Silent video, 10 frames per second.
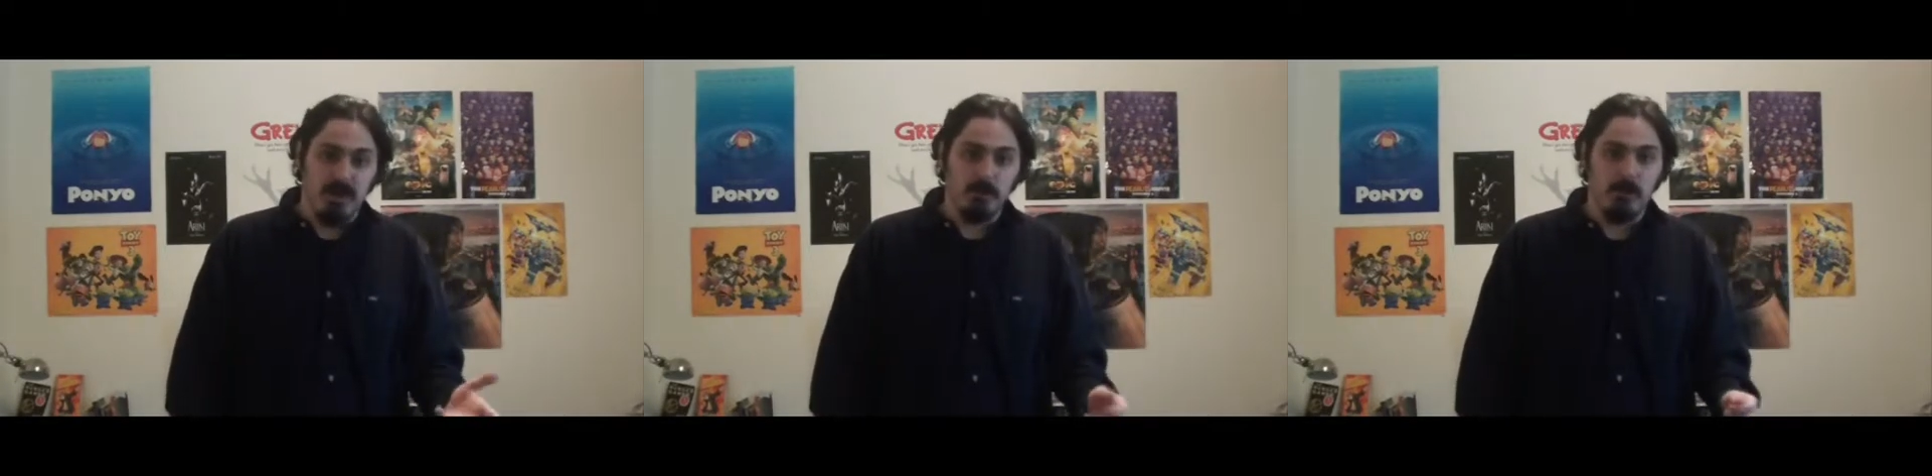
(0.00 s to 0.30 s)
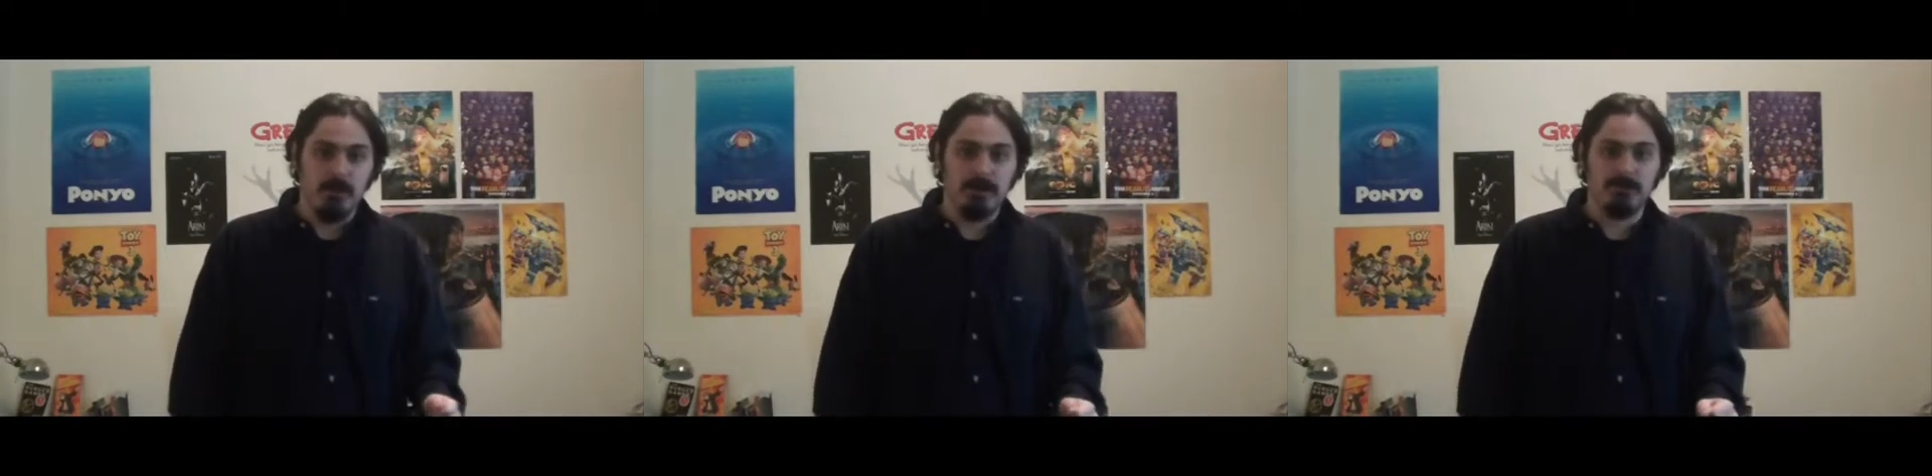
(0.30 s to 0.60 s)

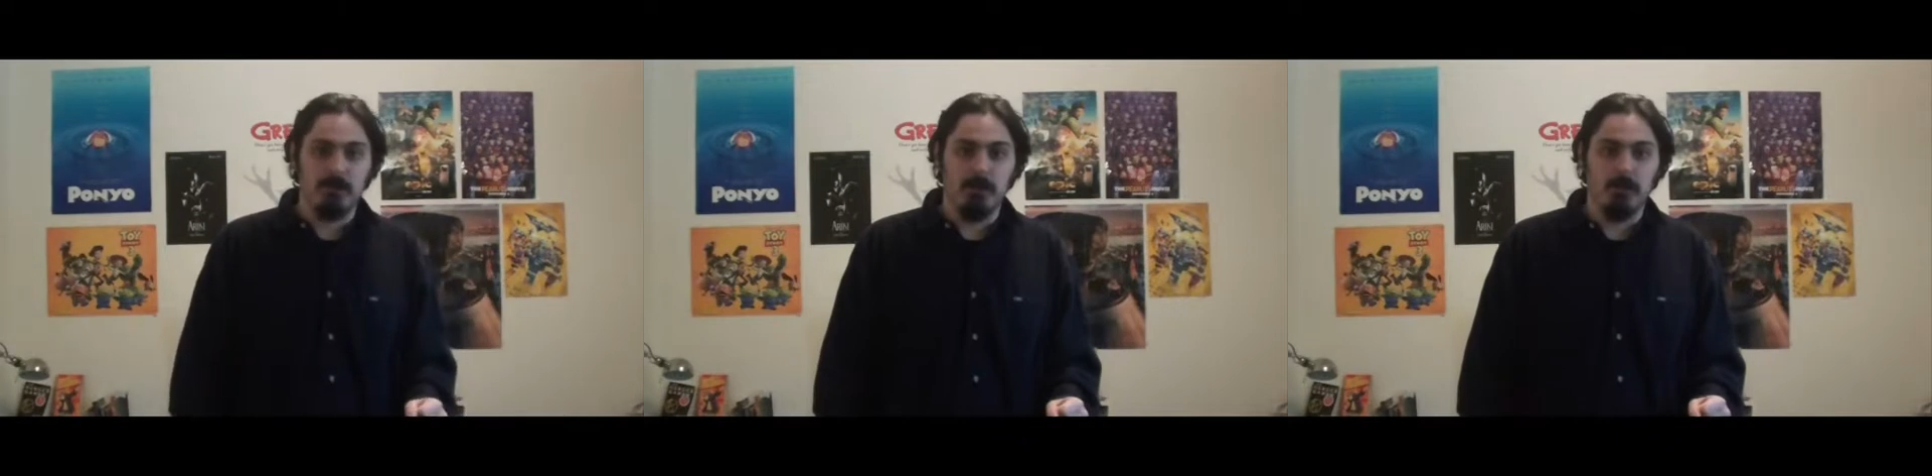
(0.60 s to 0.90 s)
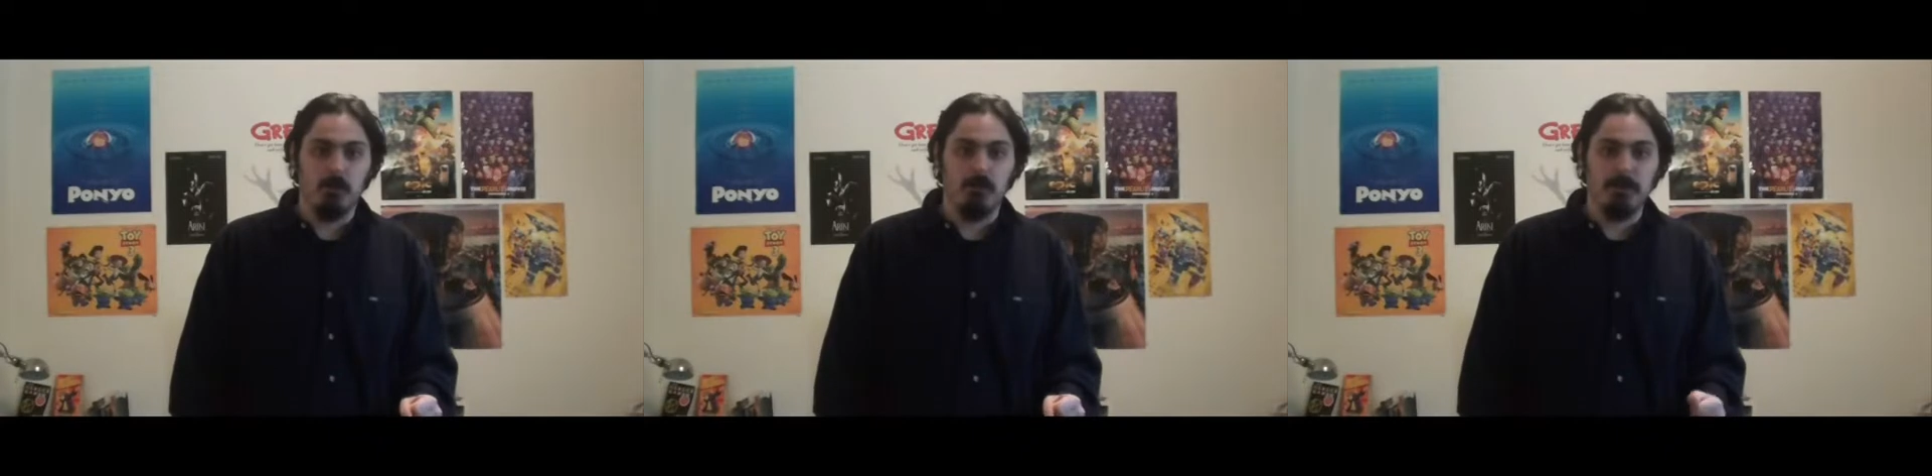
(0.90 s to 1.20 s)
Ironic from a
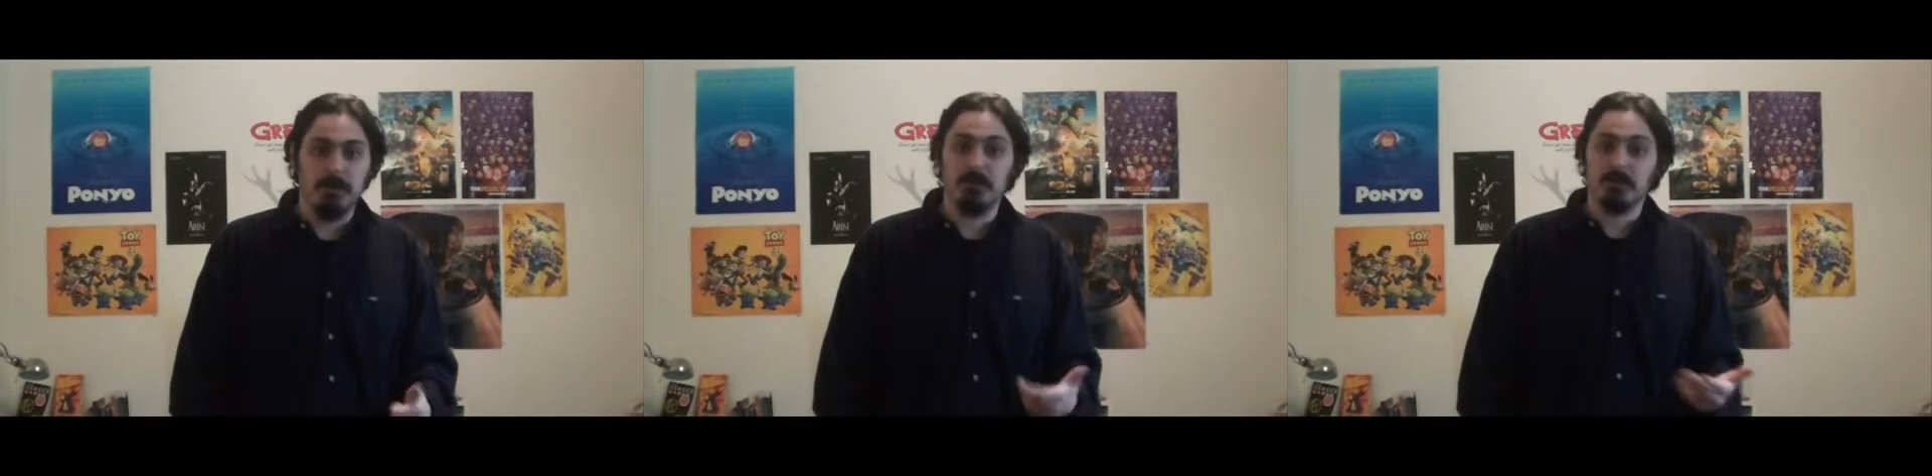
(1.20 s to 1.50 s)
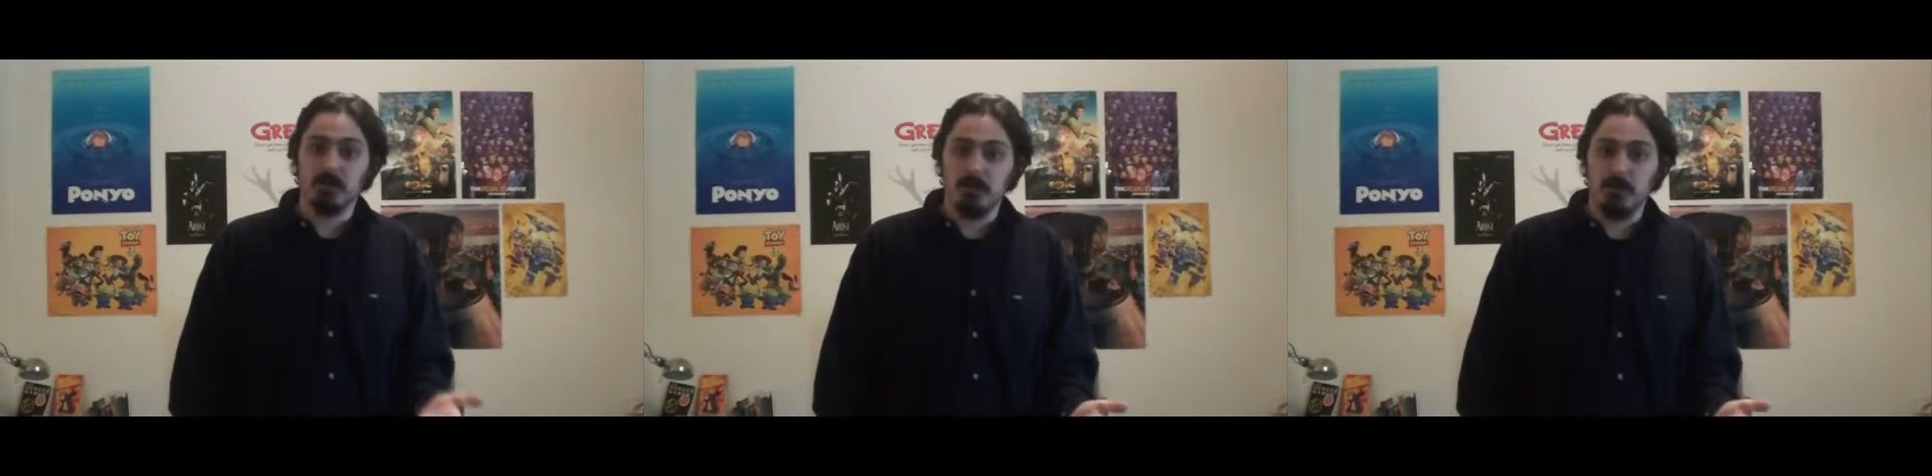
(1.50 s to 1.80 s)
movie being
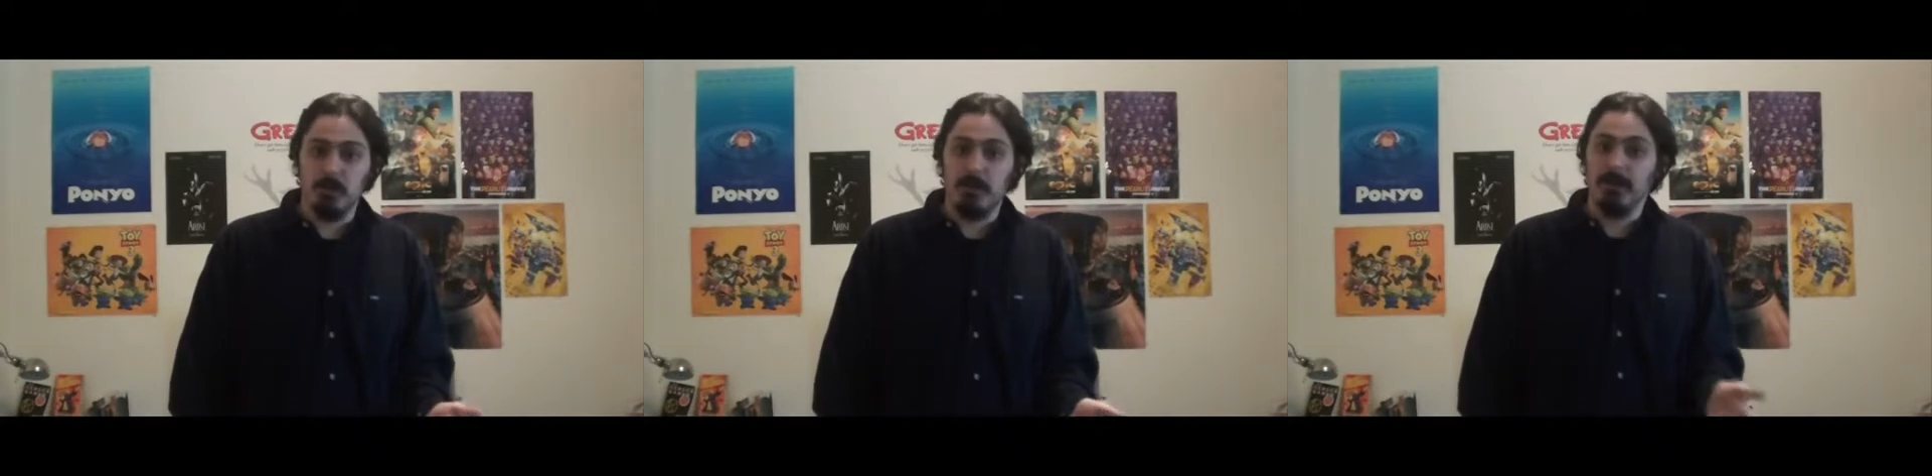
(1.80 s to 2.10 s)
distributed